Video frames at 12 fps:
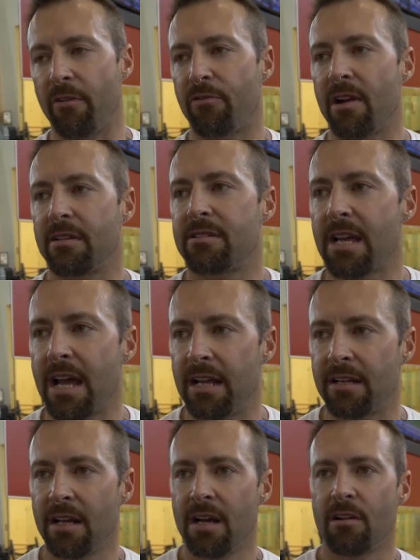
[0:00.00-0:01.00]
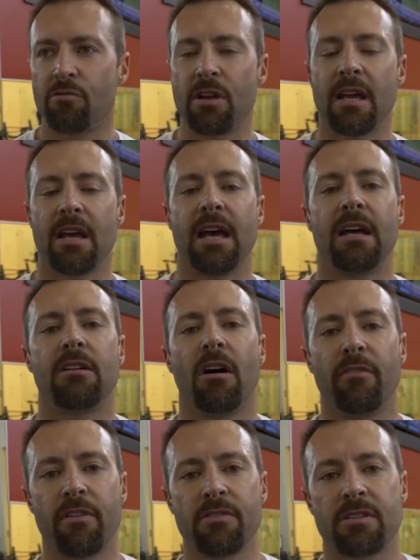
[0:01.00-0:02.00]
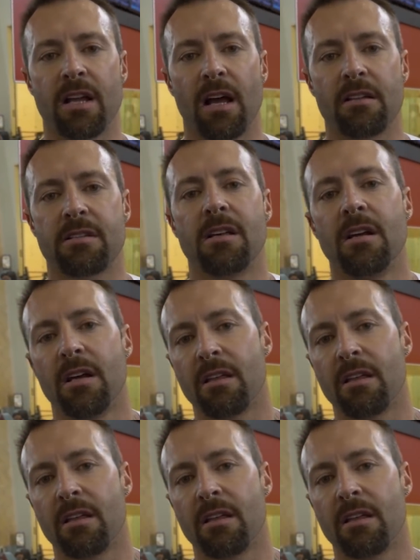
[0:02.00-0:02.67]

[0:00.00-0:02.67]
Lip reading: front head, rear head of those delts,